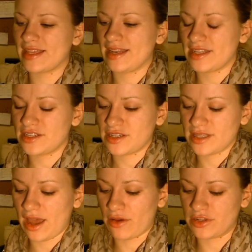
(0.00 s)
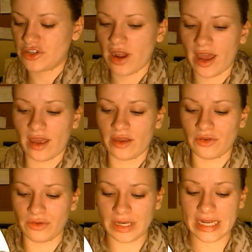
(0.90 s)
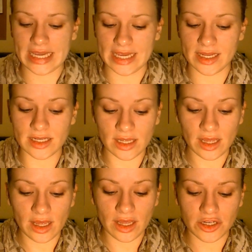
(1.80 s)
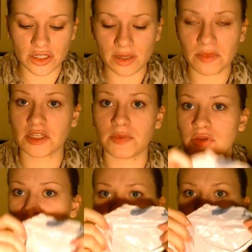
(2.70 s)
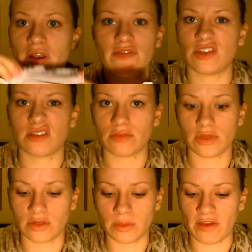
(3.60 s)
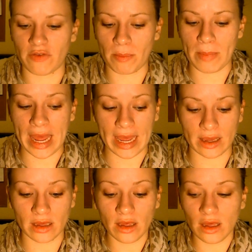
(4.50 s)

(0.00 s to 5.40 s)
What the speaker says: let's just get on and try it. You'll need just something to put your glue on. I've just used a bit of a bag,